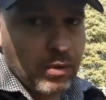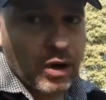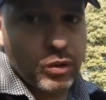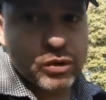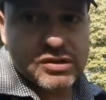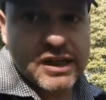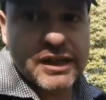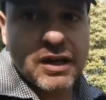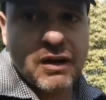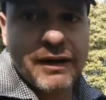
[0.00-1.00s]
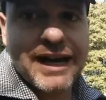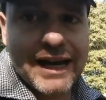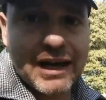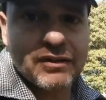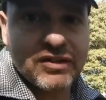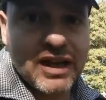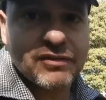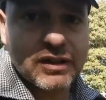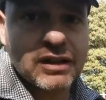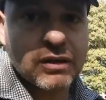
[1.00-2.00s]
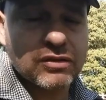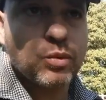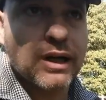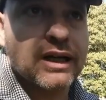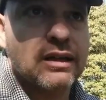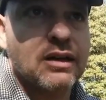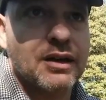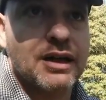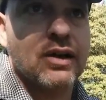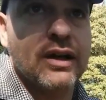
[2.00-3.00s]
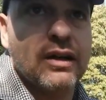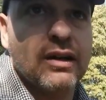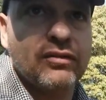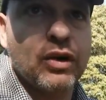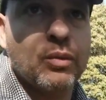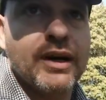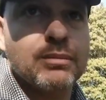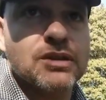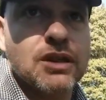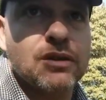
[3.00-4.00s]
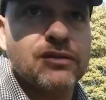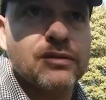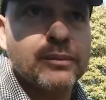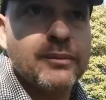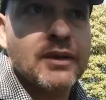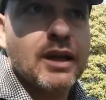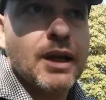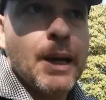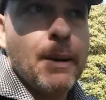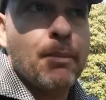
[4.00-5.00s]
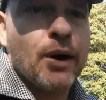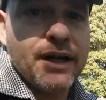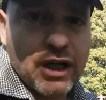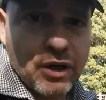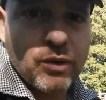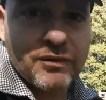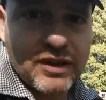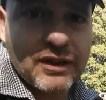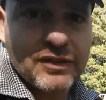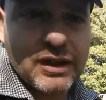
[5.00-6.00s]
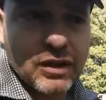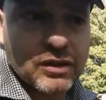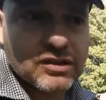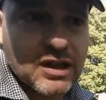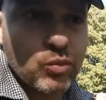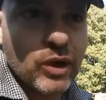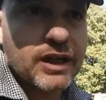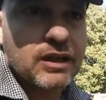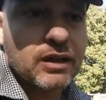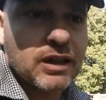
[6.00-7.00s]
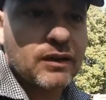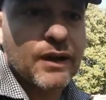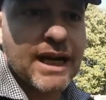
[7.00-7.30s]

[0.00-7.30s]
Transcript: But I will say I have definitely lost weight. I, I, I've not weighed myself, but I know I've definitely lost some weight. I don't know